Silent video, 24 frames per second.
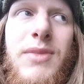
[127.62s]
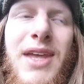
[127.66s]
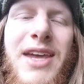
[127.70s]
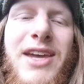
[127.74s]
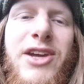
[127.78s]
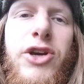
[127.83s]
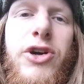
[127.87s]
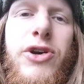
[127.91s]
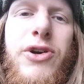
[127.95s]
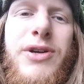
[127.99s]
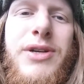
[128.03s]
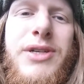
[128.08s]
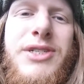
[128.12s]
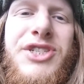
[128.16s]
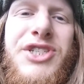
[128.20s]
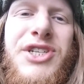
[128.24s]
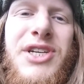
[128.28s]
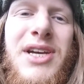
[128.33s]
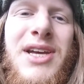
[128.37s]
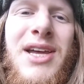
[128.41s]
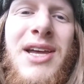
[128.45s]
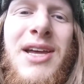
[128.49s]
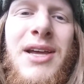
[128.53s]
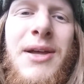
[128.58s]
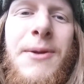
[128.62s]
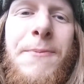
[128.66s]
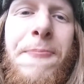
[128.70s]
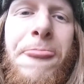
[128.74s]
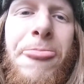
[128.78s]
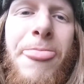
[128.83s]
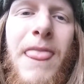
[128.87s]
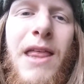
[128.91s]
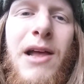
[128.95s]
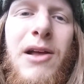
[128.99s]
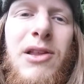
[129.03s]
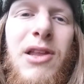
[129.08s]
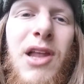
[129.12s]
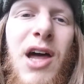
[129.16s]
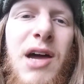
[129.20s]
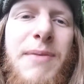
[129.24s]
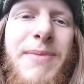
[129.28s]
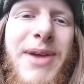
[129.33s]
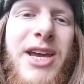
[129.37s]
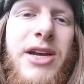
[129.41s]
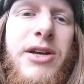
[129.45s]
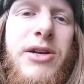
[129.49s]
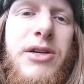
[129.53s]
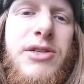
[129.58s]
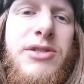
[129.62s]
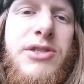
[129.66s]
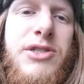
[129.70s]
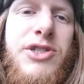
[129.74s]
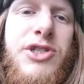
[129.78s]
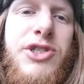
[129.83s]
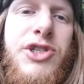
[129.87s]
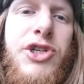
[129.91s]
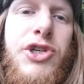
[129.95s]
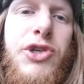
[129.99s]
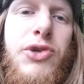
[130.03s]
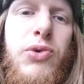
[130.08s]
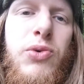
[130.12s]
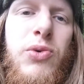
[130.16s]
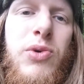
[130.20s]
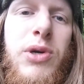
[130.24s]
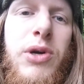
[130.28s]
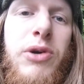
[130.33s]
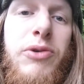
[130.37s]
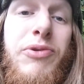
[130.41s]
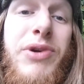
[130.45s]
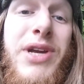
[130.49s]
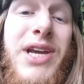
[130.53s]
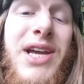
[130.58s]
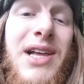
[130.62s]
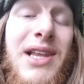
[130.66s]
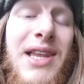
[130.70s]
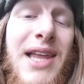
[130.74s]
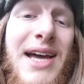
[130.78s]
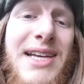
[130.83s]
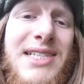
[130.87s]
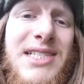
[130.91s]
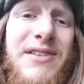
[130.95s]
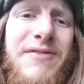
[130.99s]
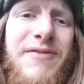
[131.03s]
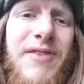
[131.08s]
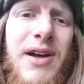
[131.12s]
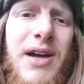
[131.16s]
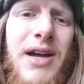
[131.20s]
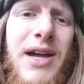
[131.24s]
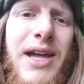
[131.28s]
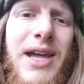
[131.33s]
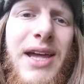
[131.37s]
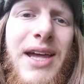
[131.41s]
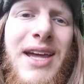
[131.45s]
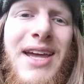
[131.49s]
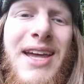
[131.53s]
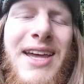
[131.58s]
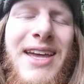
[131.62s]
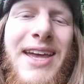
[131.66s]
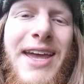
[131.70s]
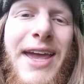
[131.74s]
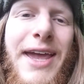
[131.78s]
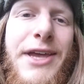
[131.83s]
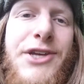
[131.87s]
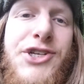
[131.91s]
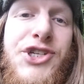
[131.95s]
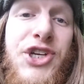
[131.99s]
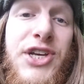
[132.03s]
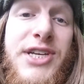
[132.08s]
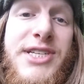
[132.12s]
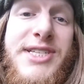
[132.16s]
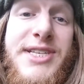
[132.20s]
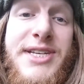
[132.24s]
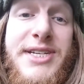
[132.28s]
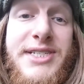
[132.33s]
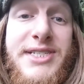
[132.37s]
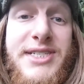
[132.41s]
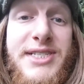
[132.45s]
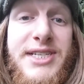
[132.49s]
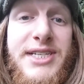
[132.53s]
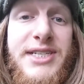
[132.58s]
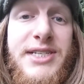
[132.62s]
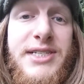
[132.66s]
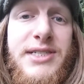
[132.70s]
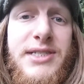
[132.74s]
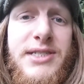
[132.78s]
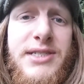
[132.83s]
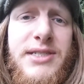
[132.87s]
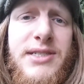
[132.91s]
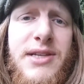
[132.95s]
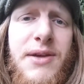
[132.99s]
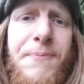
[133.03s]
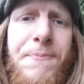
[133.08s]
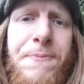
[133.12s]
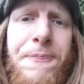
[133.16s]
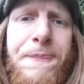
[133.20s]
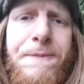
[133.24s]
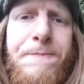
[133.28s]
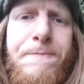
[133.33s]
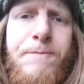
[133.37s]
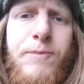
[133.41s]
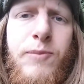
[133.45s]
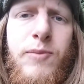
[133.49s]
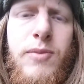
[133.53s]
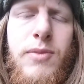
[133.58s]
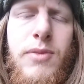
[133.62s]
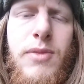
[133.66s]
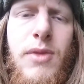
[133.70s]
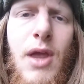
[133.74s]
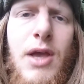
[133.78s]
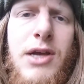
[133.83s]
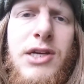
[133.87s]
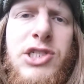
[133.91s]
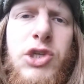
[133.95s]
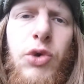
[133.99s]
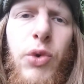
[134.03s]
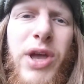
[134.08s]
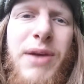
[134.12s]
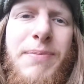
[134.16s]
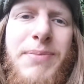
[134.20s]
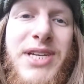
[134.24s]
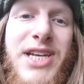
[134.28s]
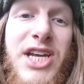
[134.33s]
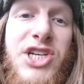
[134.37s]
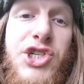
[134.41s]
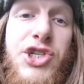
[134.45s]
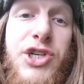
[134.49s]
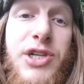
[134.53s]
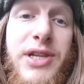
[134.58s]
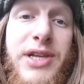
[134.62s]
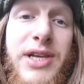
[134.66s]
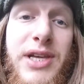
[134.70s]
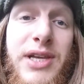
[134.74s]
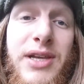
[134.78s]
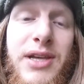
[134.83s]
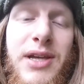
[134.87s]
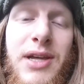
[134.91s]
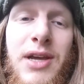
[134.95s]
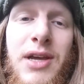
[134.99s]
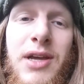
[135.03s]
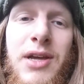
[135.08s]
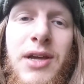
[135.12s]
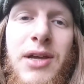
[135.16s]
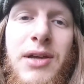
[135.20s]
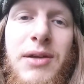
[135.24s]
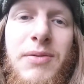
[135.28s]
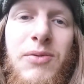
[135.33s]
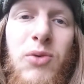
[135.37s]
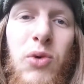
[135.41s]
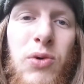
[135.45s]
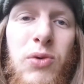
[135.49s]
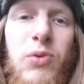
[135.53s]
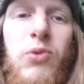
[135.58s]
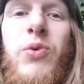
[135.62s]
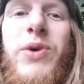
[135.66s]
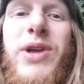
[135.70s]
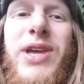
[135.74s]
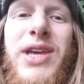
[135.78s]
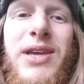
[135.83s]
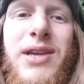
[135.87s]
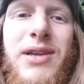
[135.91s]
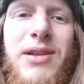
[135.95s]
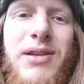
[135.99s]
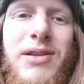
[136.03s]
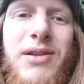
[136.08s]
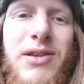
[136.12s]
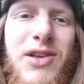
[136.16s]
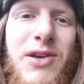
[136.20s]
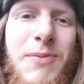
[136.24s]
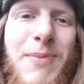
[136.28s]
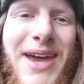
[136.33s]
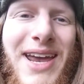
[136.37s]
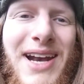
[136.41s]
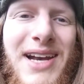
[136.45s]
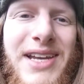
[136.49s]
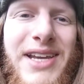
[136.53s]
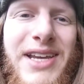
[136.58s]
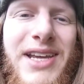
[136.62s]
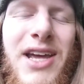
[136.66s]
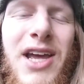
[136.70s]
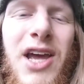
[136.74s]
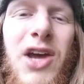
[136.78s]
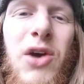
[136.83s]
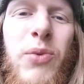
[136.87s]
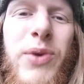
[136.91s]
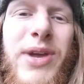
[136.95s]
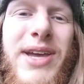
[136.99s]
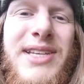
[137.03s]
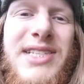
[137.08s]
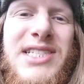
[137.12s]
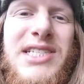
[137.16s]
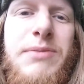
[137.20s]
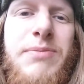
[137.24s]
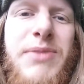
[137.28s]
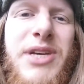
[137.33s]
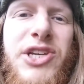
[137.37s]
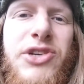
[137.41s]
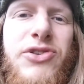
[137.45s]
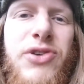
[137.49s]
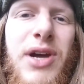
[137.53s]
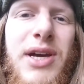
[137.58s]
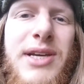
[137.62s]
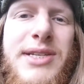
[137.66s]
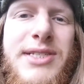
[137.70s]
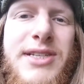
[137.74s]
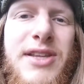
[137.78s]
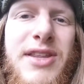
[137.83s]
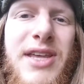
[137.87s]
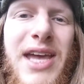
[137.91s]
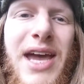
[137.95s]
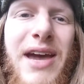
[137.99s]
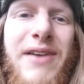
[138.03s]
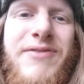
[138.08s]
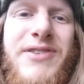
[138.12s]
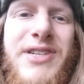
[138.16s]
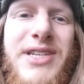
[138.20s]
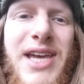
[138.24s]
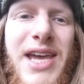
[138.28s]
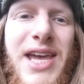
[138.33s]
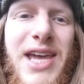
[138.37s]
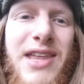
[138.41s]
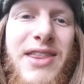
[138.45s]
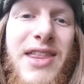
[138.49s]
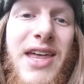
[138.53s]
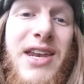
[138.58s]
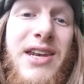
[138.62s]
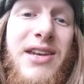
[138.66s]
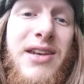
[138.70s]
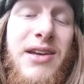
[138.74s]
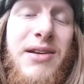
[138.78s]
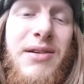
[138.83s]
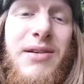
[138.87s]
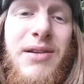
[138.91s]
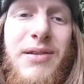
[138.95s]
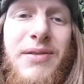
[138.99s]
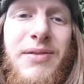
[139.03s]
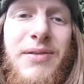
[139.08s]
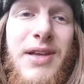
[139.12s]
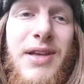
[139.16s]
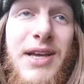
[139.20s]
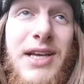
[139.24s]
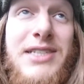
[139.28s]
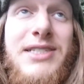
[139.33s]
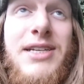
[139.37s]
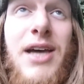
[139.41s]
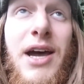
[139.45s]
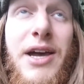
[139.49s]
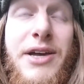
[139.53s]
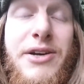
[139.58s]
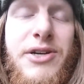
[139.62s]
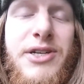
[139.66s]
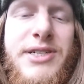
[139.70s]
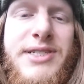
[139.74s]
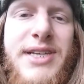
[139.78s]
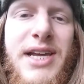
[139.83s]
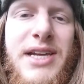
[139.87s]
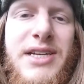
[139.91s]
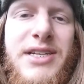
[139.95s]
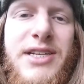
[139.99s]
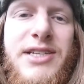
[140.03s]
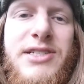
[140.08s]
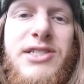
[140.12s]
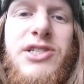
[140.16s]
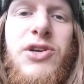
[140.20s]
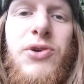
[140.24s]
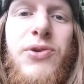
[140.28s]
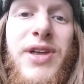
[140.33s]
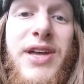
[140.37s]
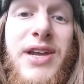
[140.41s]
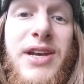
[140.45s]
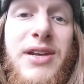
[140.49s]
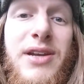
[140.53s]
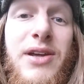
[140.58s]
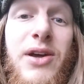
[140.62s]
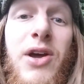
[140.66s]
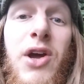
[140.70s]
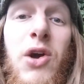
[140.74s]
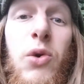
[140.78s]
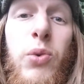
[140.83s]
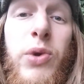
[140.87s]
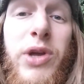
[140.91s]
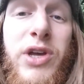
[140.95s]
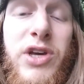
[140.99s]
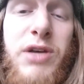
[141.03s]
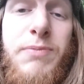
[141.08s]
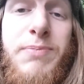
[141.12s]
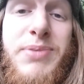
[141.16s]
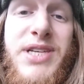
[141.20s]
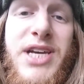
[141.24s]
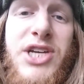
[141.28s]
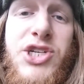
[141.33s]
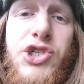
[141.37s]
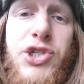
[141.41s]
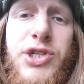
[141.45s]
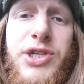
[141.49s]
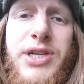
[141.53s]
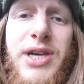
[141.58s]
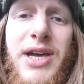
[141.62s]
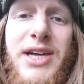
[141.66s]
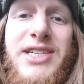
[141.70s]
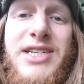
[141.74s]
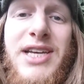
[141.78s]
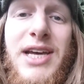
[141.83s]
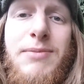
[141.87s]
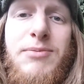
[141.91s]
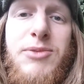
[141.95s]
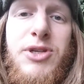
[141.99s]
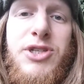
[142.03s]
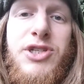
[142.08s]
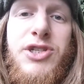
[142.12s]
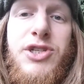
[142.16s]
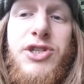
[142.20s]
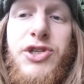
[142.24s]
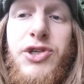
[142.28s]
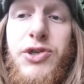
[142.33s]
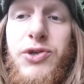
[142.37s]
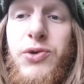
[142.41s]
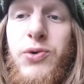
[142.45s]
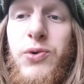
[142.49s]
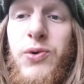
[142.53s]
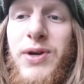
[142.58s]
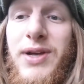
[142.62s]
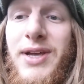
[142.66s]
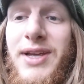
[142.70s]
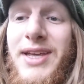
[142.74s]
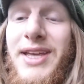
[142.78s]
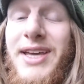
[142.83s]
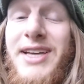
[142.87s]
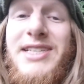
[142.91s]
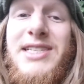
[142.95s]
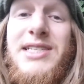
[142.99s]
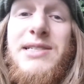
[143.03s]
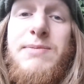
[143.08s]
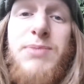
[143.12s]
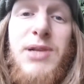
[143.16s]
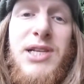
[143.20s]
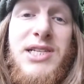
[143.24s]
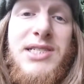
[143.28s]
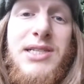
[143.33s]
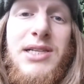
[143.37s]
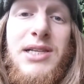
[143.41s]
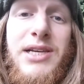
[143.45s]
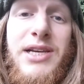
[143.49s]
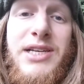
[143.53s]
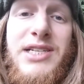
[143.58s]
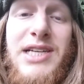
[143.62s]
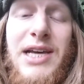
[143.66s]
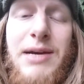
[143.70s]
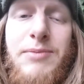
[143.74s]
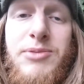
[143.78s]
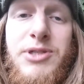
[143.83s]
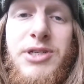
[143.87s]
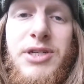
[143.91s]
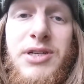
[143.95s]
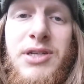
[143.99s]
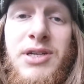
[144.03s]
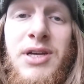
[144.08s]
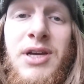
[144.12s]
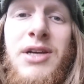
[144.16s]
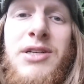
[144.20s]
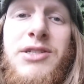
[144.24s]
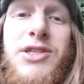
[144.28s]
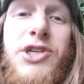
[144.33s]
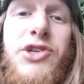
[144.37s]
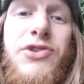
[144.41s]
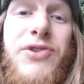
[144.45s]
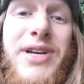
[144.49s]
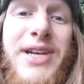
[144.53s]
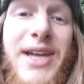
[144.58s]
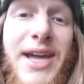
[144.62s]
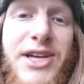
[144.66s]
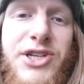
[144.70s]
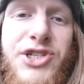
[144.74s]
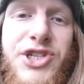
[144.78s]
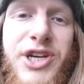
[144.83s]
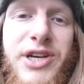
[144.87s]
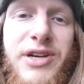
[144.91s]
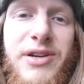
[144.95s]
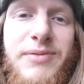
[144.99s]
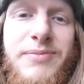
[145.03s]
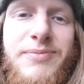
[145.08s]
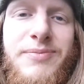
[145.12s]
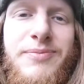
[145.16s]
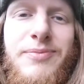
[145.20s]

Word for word: encourage lawmakers to reclassify aging as a disease so we can potentially we humanity we can submit drugs to the fda then as i understand it so then we could potentially attempt to explicitly attempt to treat aging